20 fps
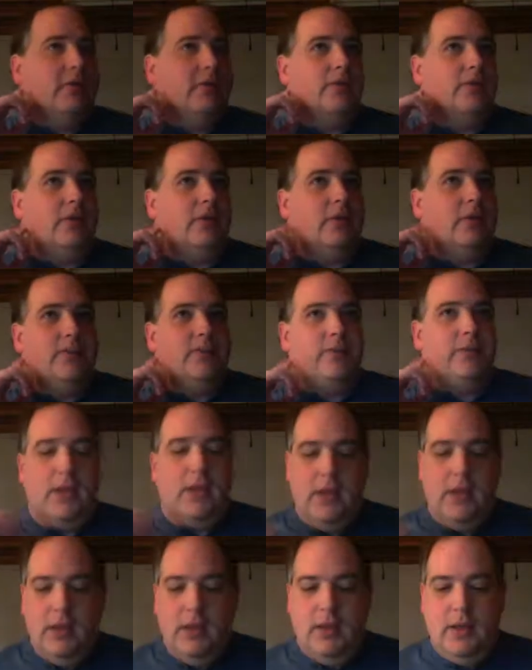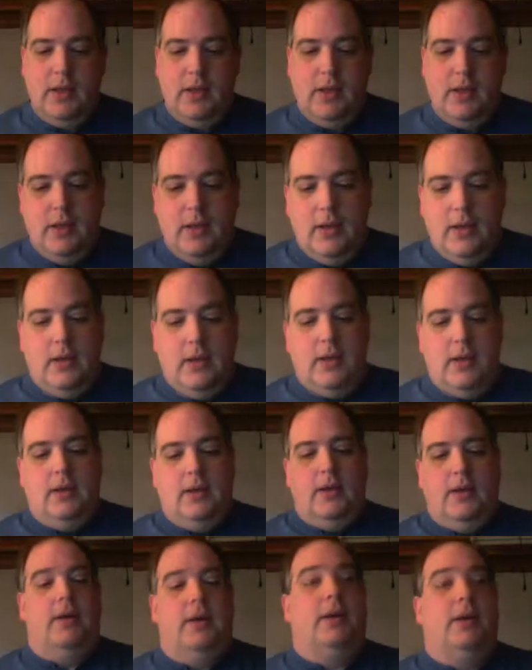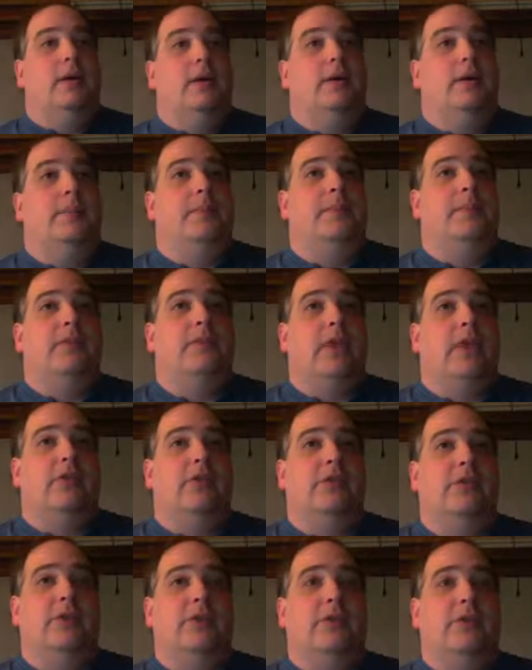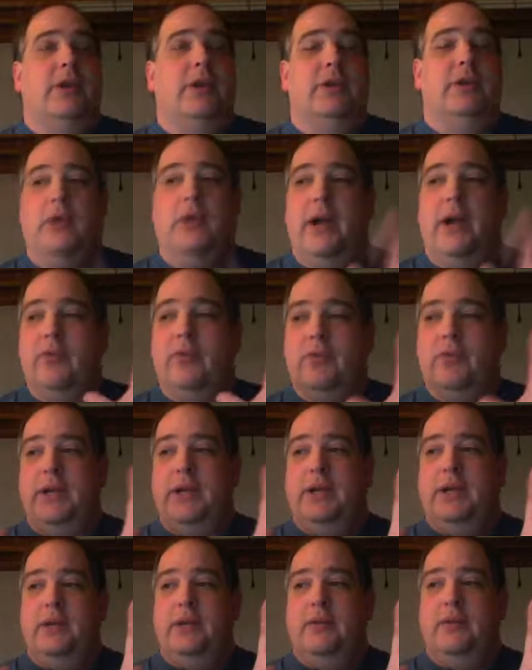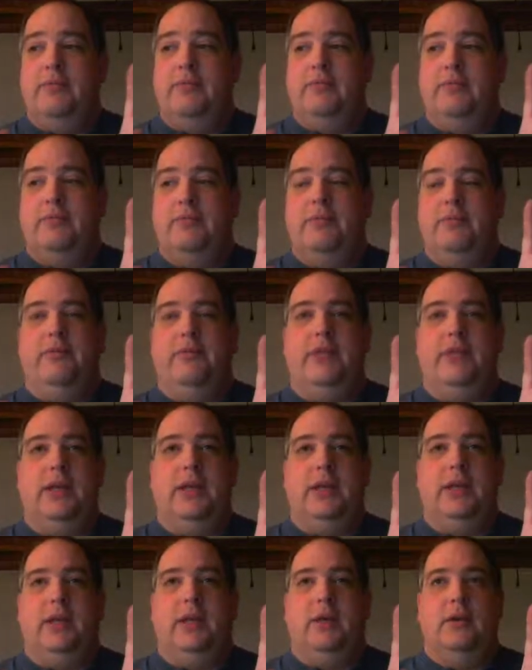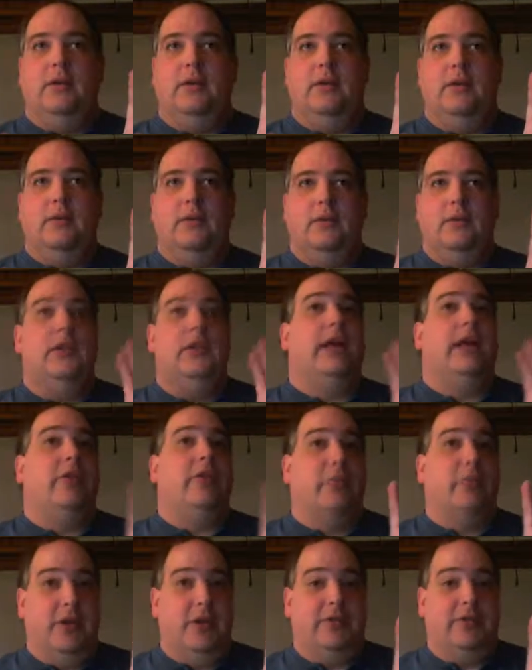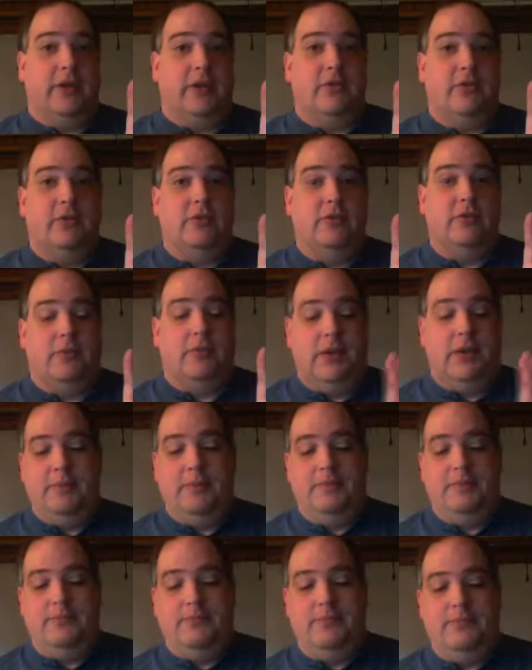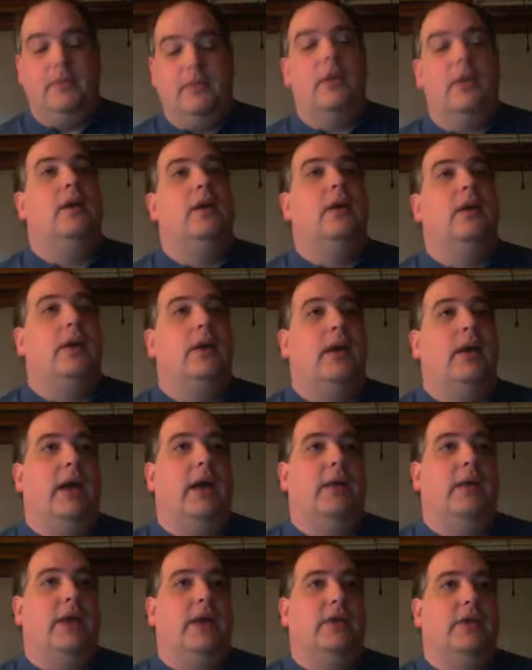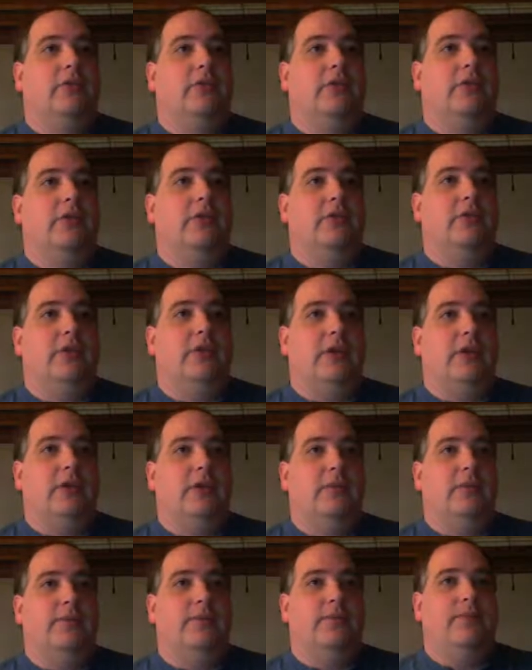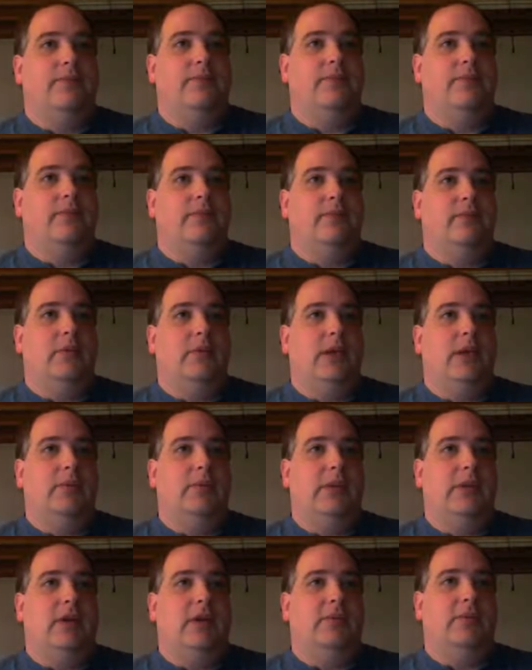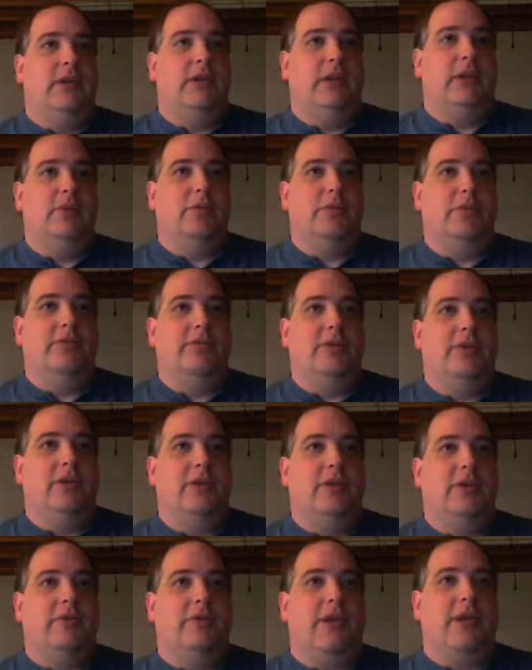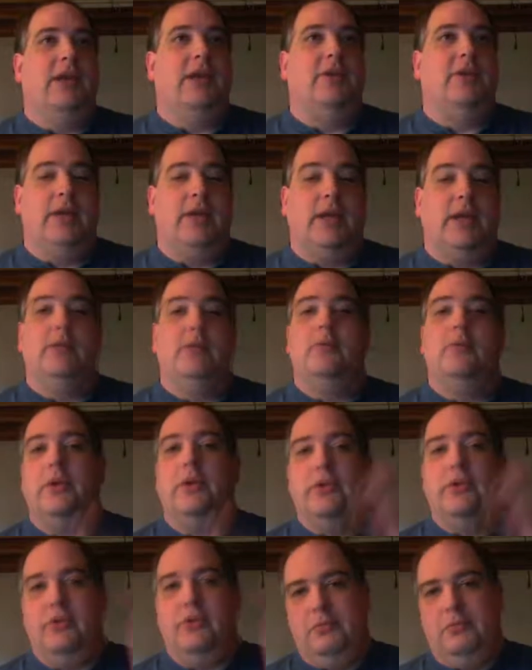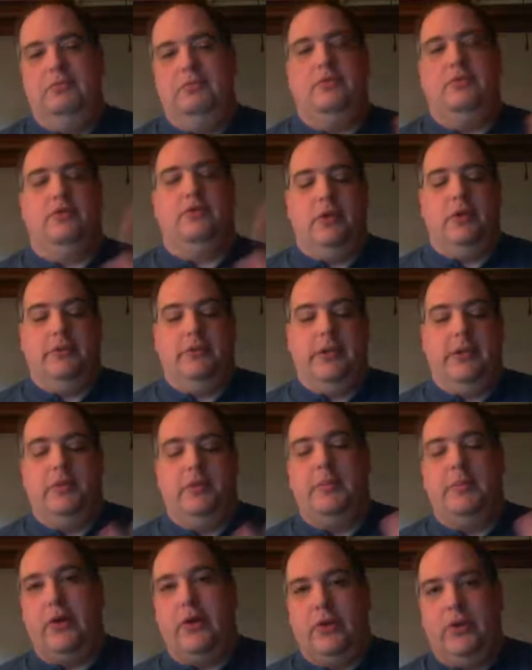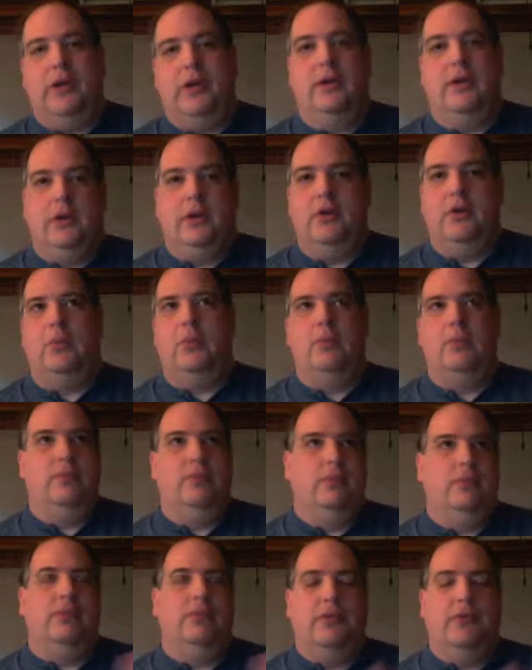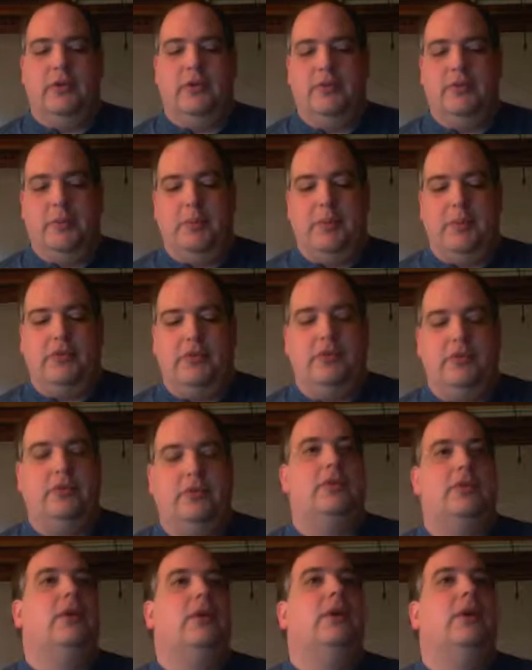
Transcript: So so first we're gonna try to read the length prefix, right? And that should succeed. And we have a length prefix of 18, which, sure, that's about a hello server message.